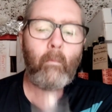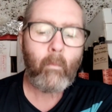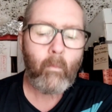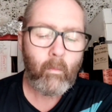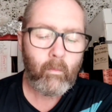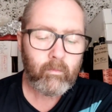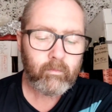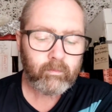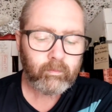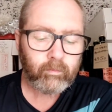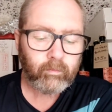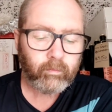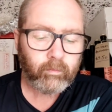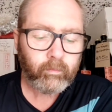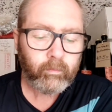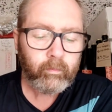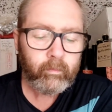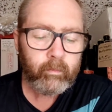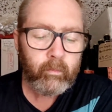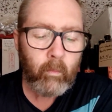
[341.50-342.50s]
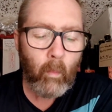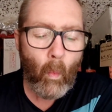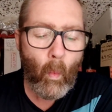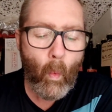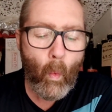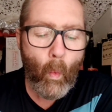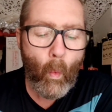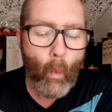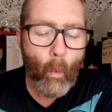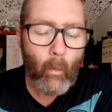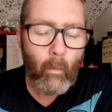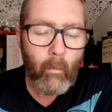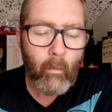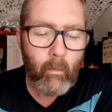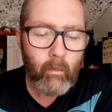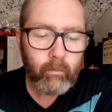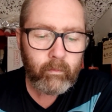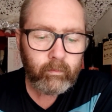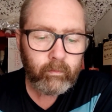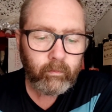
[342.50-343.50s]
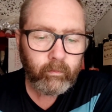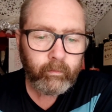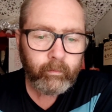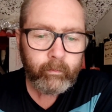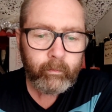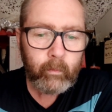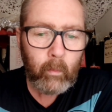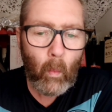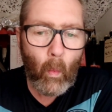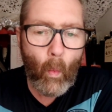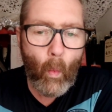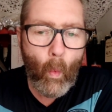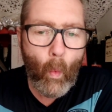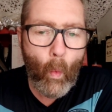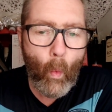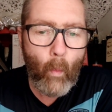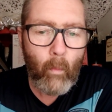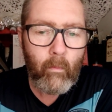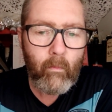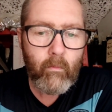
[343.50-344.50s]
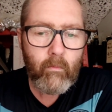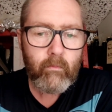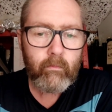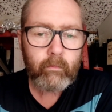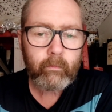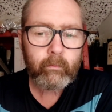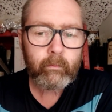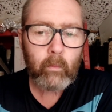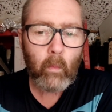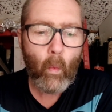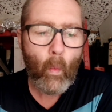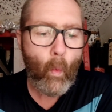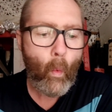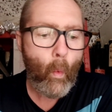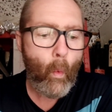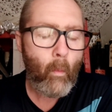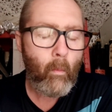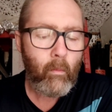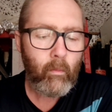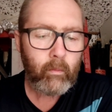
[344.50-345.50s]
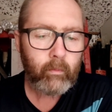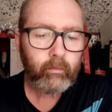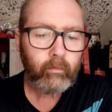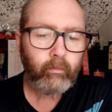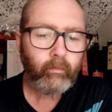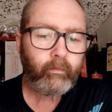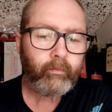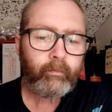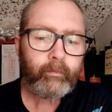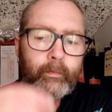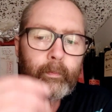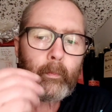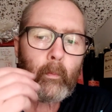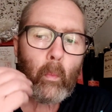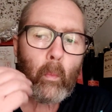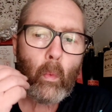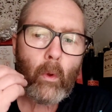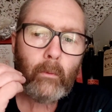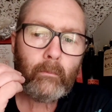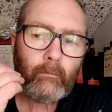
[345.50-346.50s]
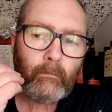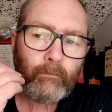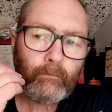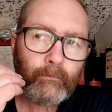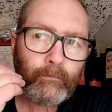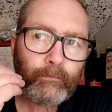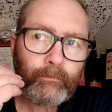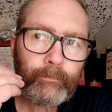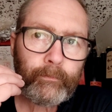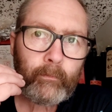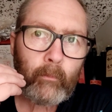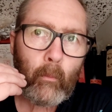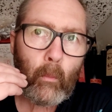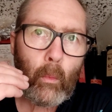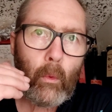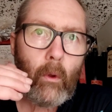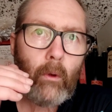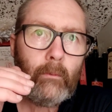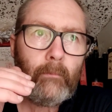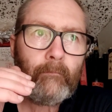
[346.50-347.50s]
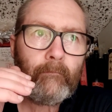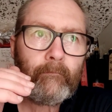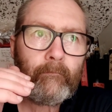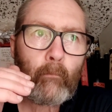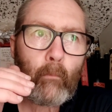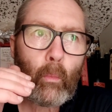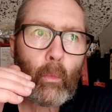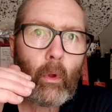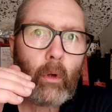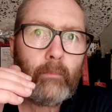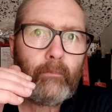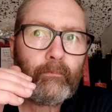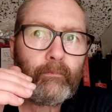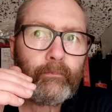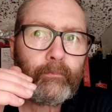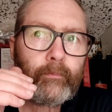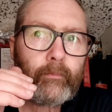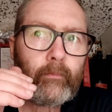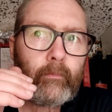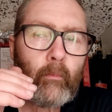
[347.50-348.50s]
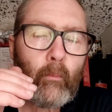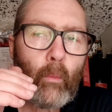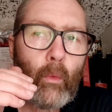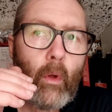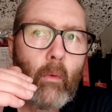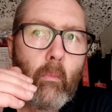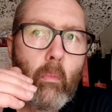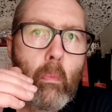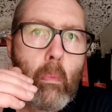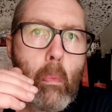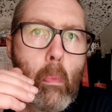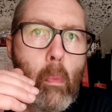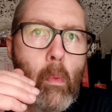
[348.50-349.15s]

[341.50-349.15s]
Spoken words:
No one is speaking in this clip.